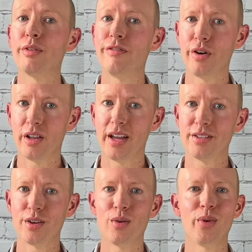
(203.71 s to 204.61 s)

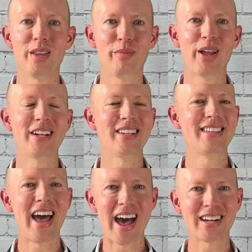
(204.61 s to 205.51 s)
fertilizer when the plant is
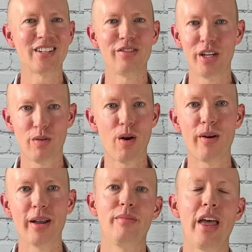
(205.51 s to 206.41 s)
actively growing.